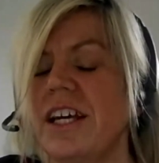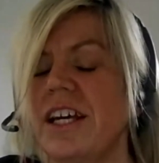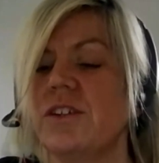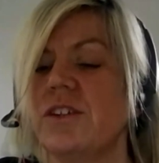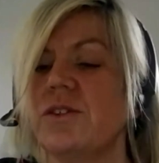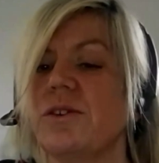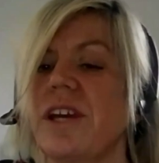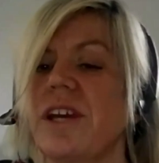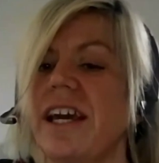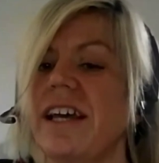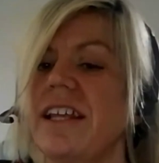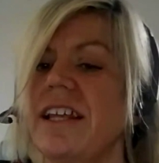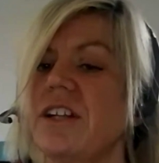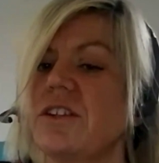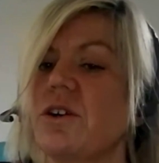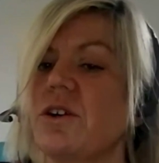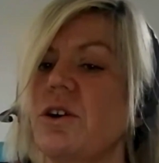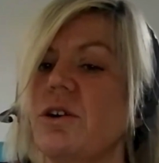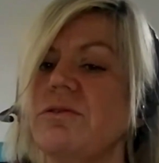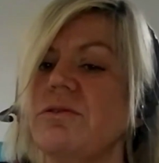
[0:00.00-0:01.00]
So Kelly
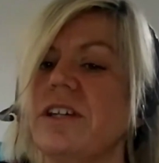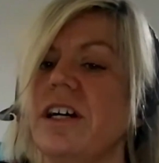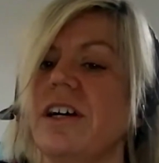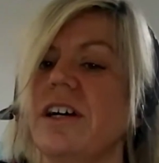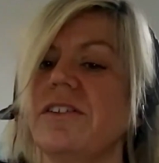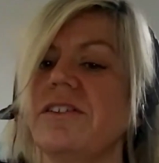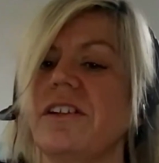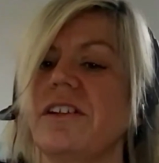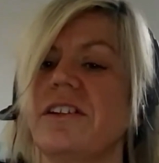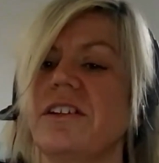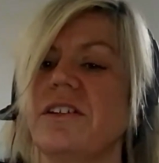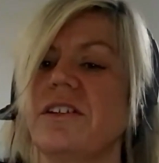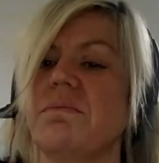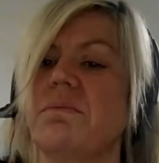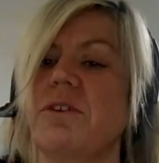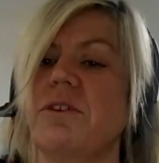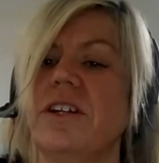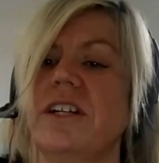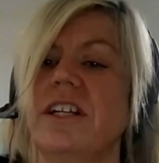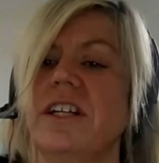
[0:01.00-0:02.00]
had called us at this
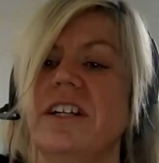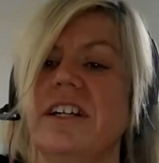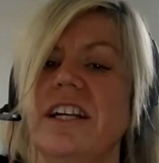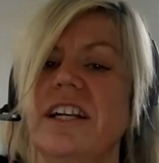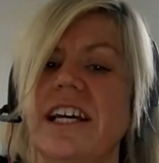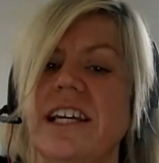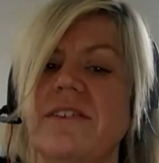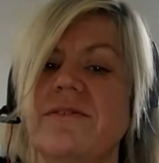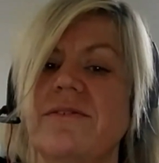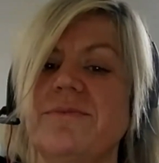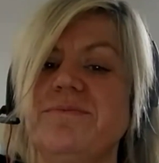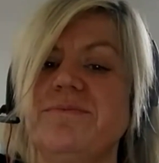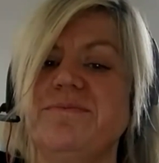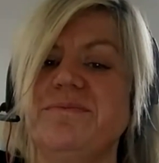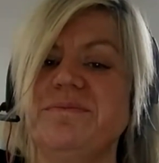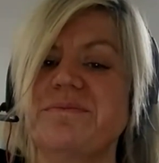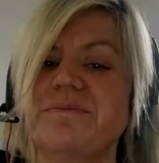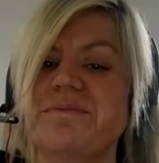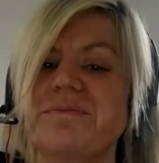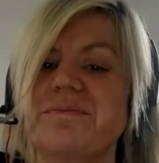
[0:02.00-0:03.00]
point in her life,
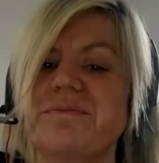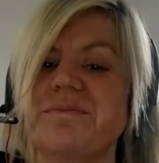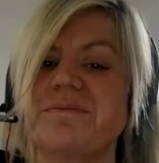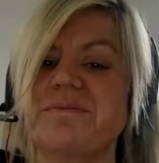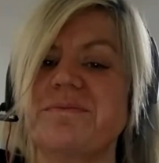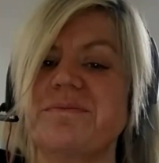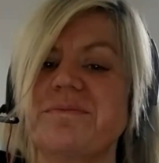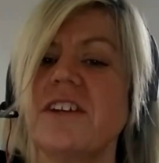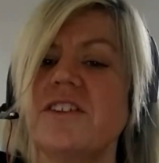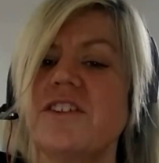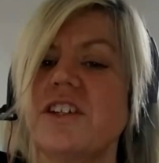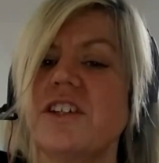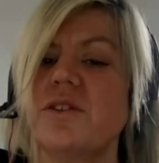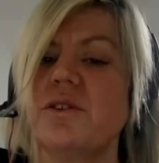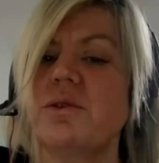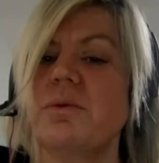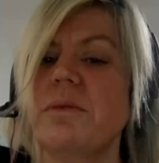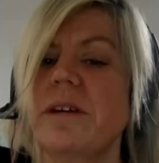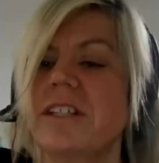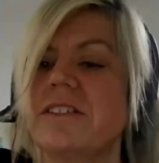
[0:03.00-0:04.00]
as she had
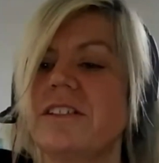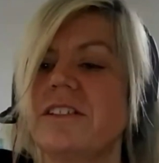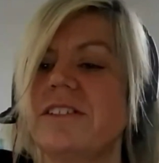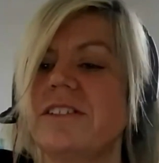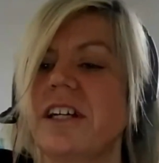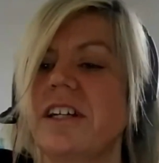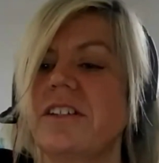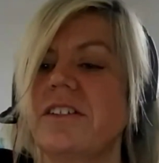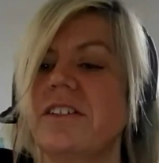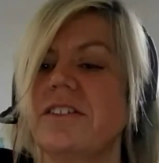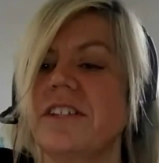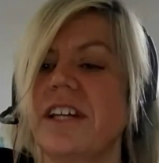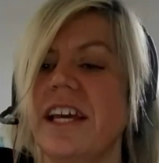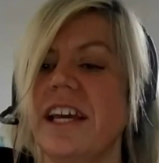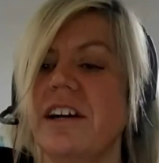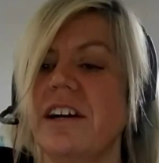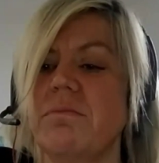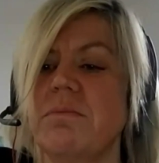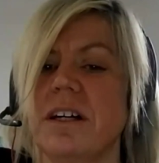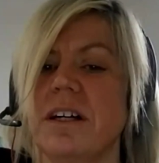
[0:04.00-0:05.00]
nowhere to turn to
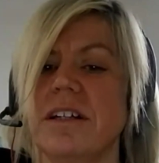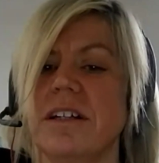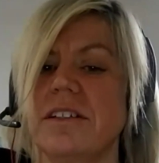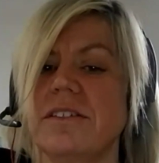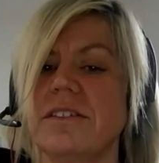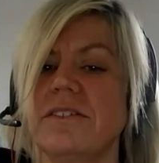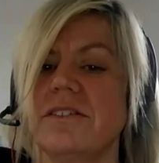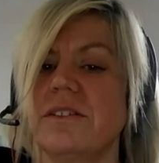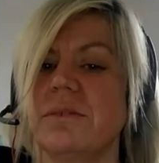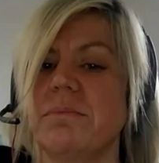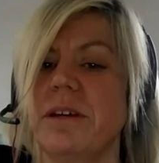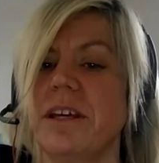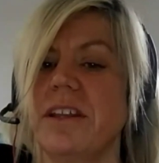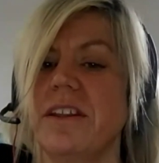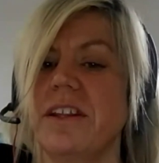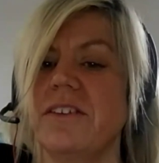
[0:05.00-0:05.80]
help her to pay